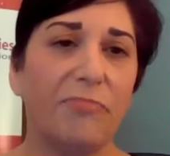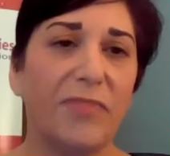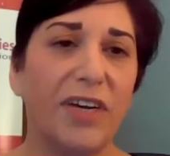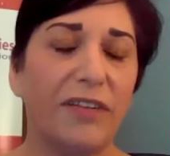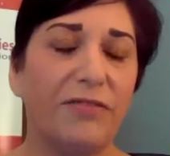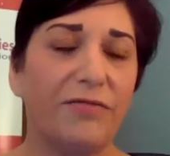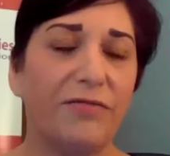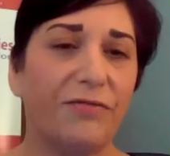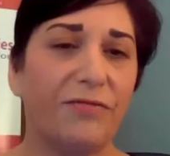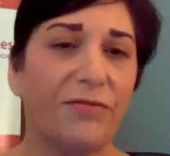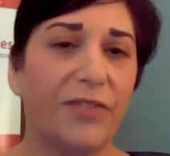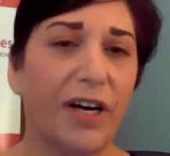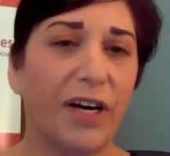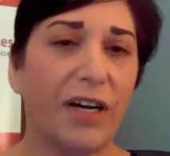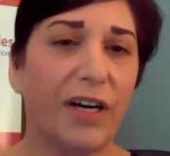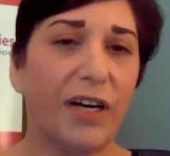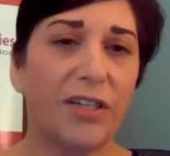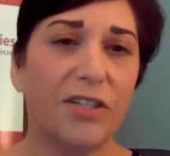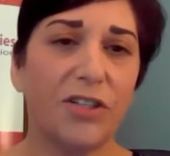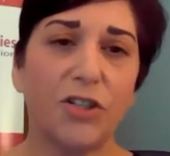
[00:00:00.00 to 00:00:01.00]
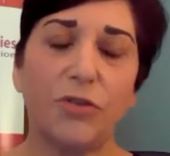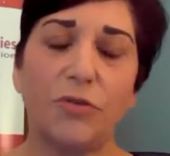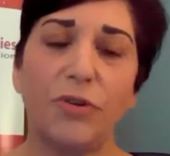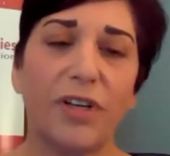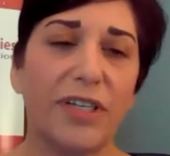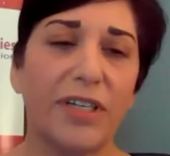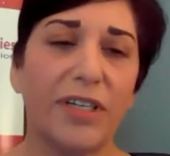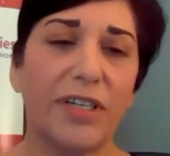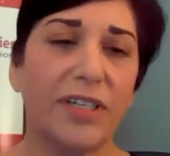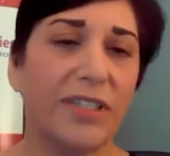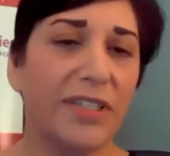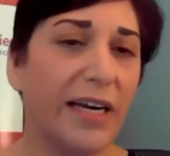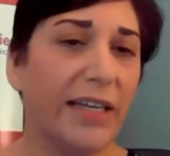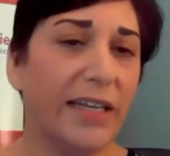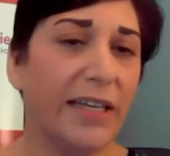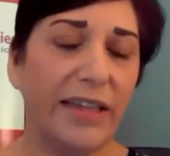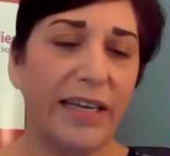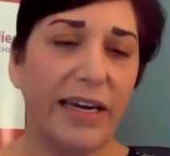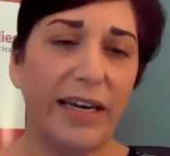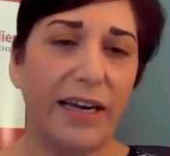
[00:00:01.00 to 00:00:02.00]
if a school is saying that
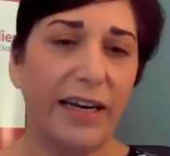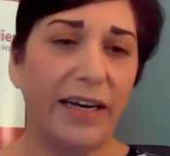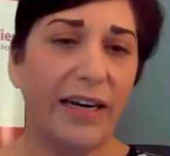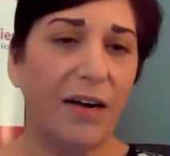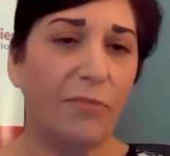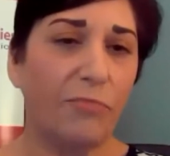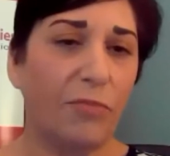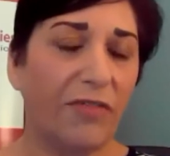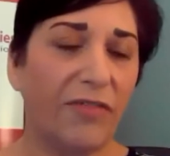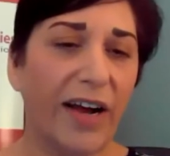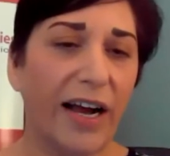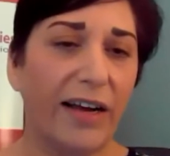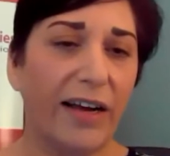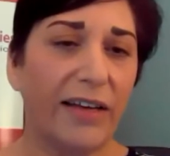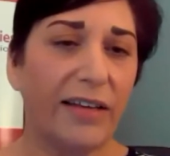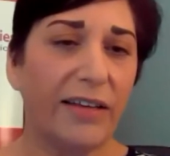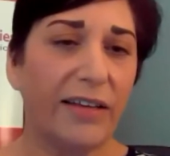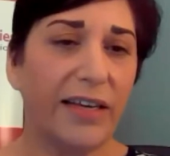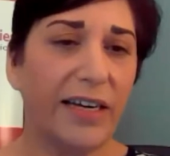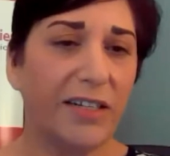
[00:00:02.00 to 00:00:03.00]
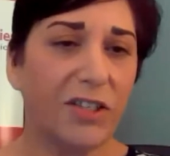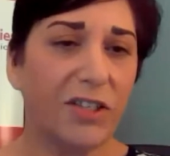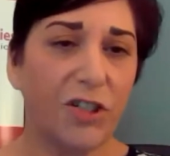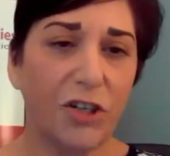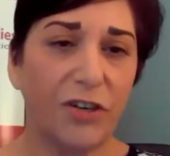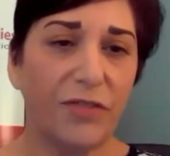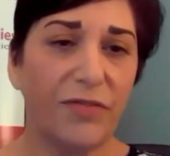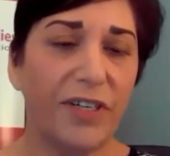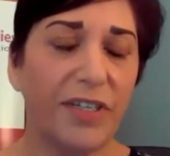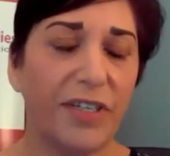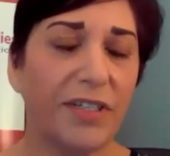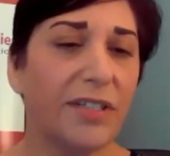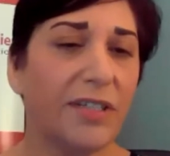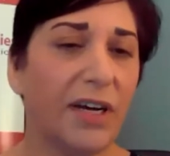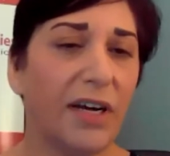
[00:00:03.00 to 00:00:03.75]
they cannot provide that service,